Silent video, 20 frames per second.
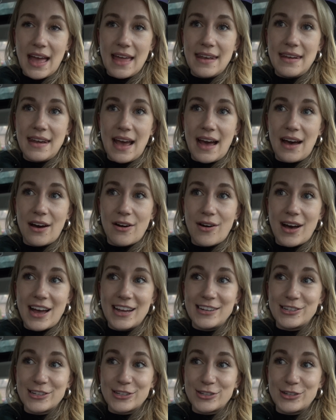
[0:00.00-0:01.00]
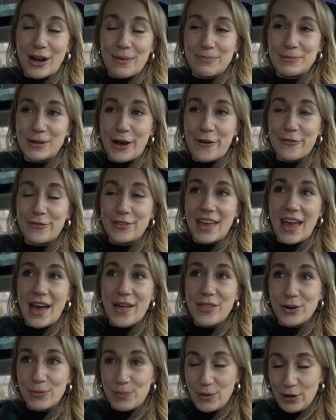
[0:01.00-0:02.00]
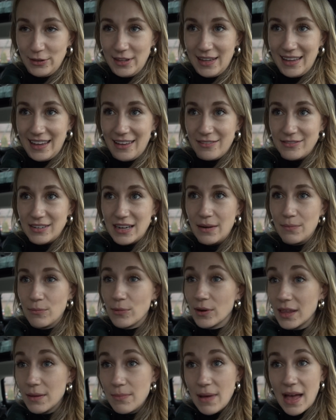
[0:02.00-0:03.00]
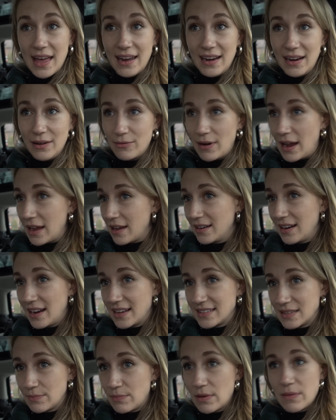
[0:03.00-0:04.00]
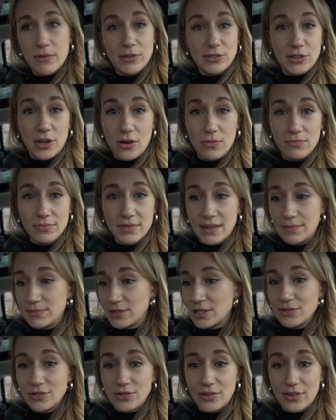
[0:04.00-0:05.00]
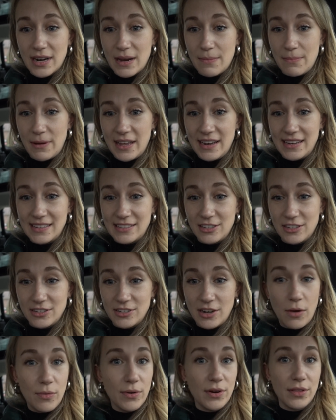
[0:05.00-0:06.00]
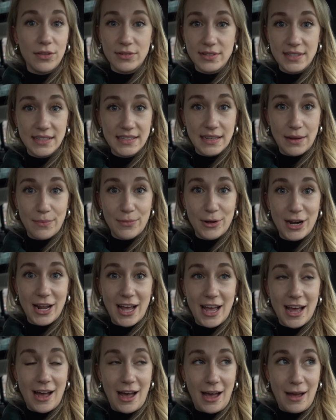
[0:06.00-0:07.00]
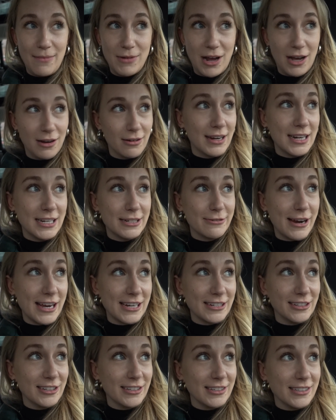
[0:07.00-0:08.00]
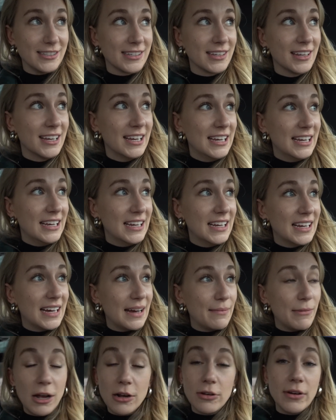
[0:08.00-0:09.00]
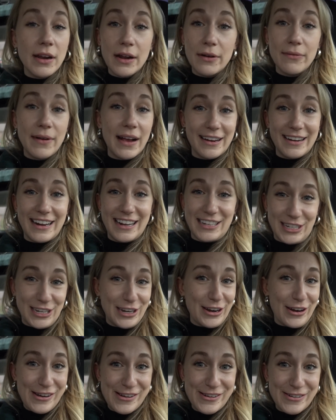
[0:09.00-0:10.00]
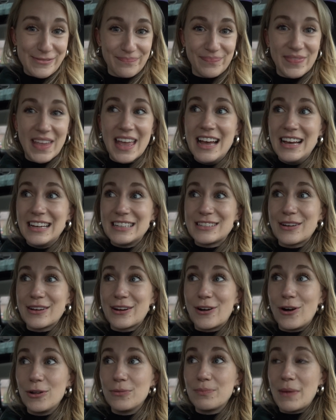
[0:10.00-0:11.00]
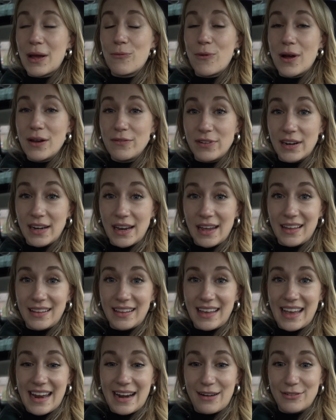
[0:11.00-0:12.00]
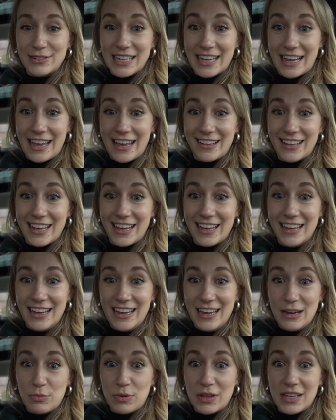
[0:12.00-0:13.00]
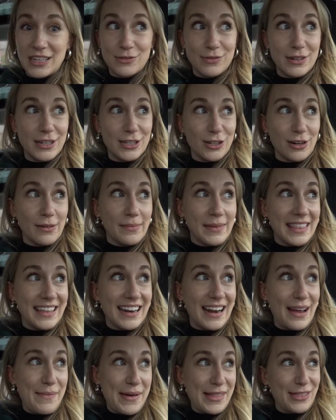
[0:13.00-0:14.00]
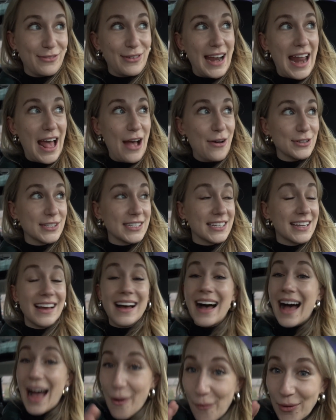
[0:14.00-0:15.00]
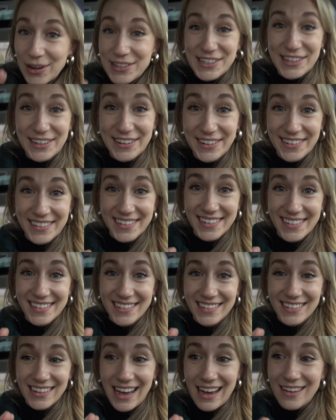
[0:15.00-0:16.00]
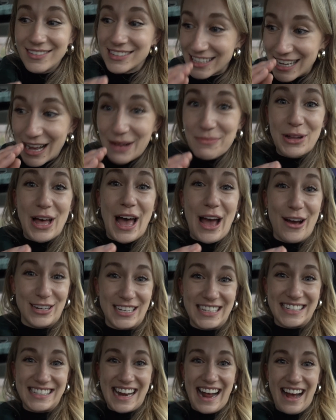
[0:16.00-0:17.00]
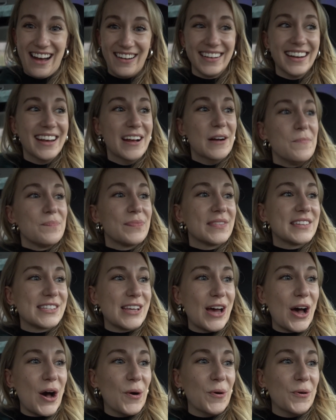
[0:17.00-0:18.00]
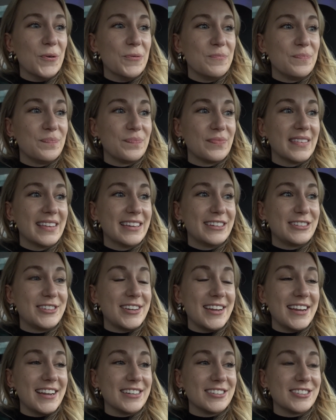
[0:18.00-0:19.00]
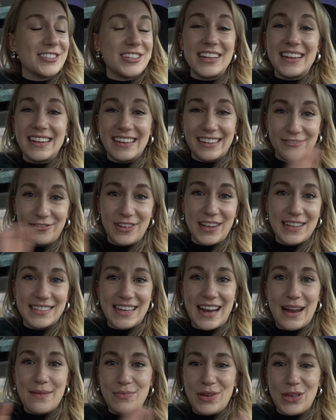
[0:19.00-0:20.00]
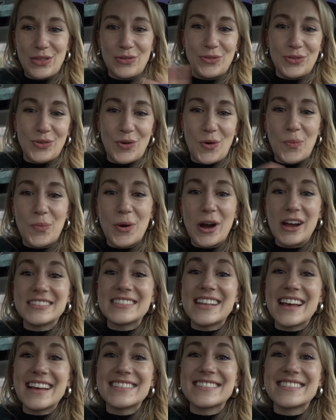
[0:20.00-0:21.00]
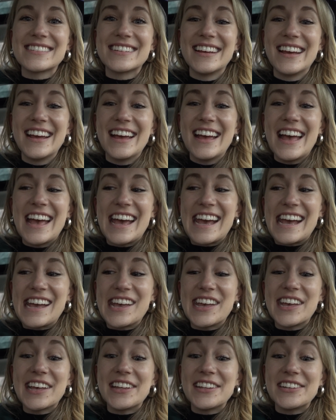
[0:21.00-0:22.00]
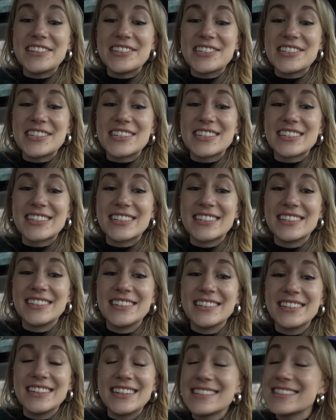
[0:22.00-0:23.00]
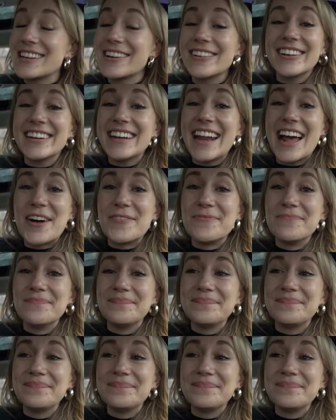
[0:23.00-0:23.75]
And now I just dropped off the other birthday gift and I'm really bad at recognizing people's homes. I'm so sorry, but it's just not one of those things I'm good at. I'm not great at directions. I'm not great at recognizing your home. So I called my one friend Haley and I was like, Haley, please reassure me that I'm at the right house. I wasn't. I was a couple houses down. So she she FaceTimed me through the whole process. And it's all good now.